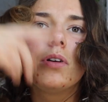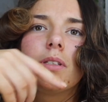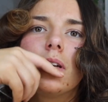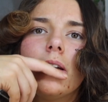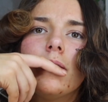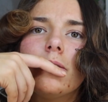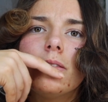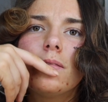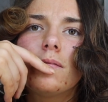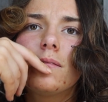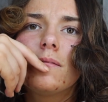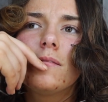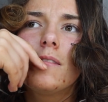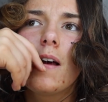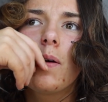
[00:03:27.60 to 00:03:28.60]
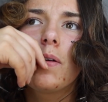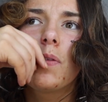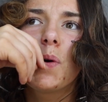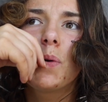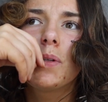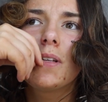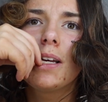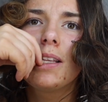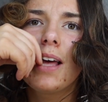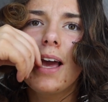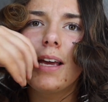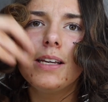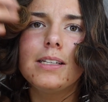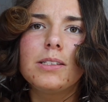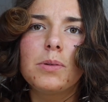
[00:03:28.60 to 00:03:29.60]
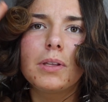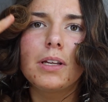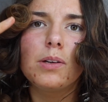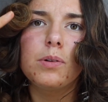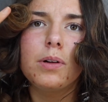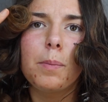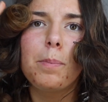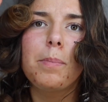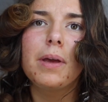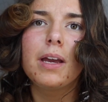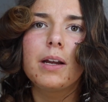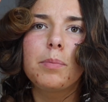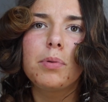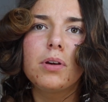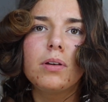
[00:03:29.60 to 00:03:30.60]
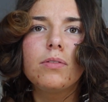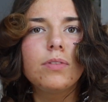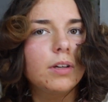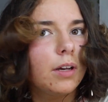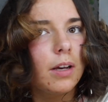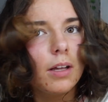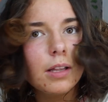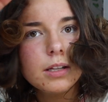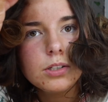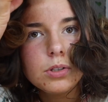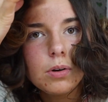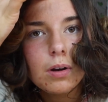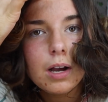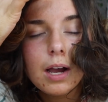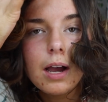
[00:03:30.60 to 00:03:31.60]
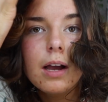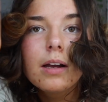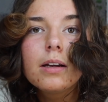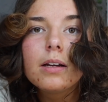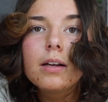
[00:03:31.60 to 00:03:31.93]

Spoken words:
Was it? No, yes. I thought it was like the 80s where they wore big poofy curly short hair.